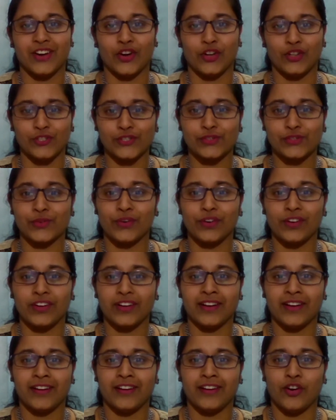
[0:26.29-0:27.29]
Also,
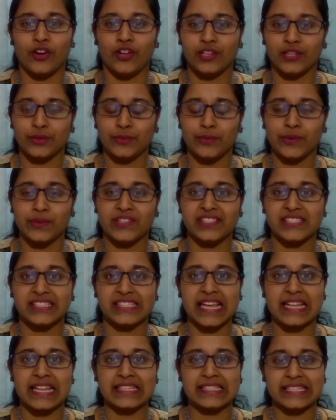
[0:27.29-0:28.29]
uh, all the viewers
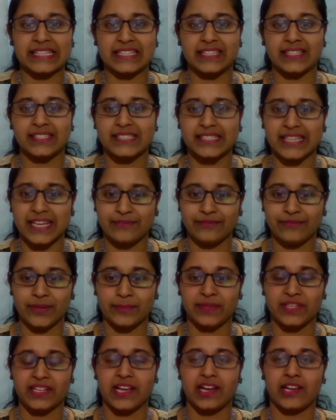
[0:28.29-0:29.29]
can see the same
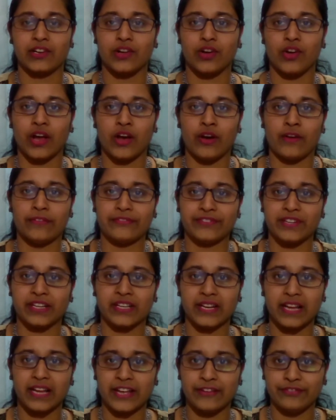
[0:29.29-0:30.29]
webinar
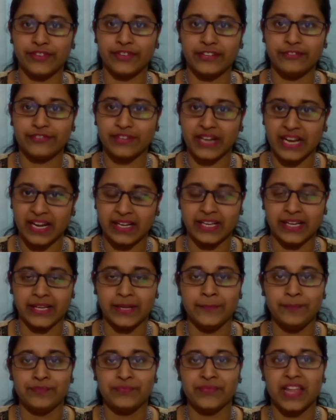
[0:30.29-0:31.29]
after every
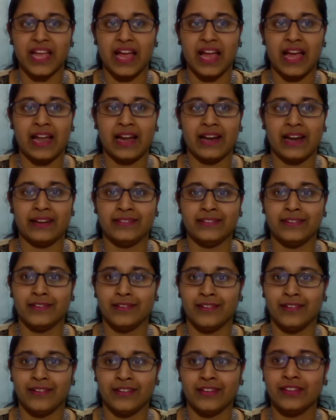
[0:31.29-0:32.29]
Friday, and
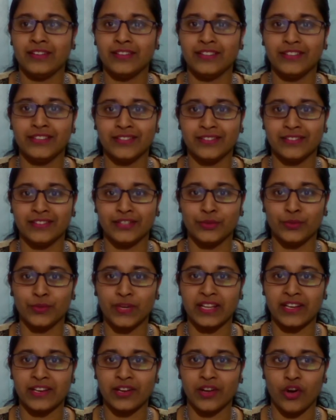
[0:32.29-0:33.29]
uh, you
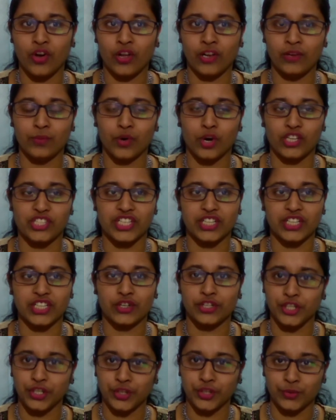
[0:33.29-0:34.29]
can all watch it
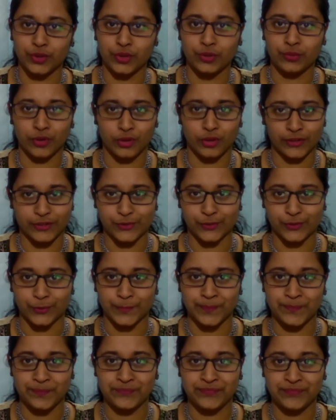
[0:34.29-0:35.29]
on YouTube also.